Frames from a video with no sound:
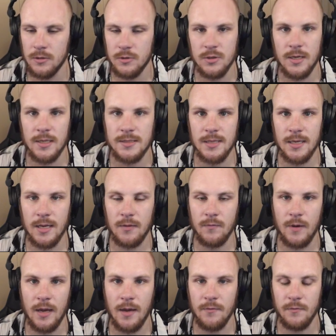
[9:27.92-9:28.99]
So let's say that
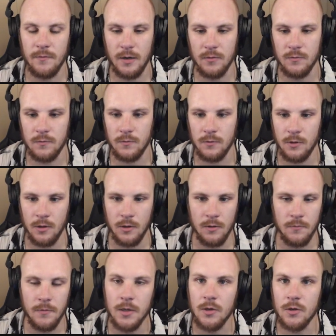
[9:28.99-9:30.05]
we have around
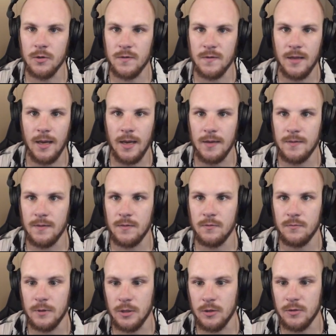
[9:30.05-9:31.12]
180
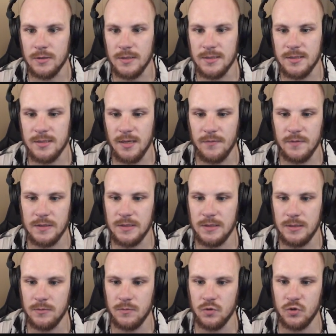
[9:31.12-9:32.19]
to
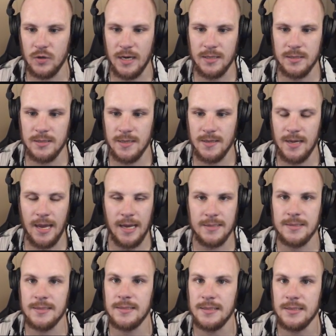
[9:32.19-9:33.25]
170 tracks that I
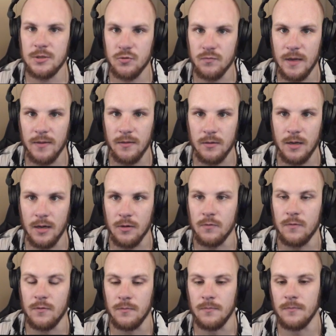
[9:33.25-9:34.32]
actually need to render
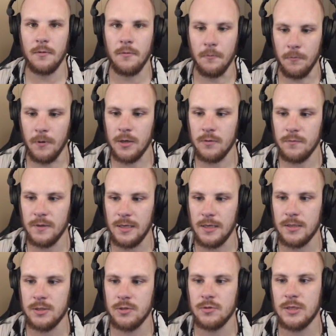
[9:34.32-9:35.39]
out. One of the
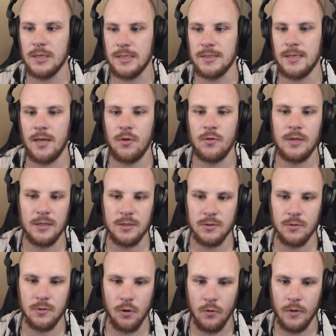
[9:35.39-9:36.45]
issues is that you need
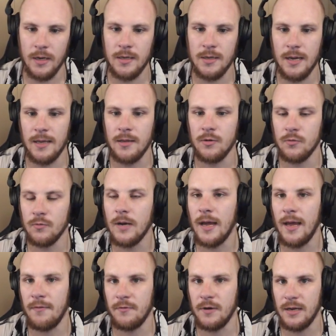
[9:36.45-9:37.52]
to go in and do
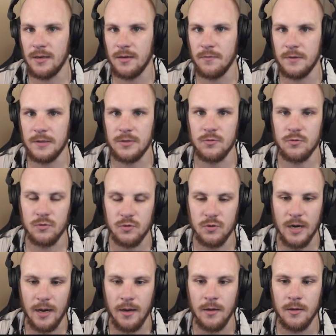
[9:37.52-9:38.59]
every individual
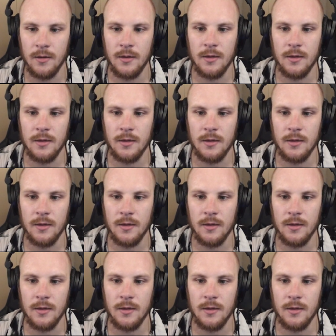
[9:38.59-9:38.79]
track.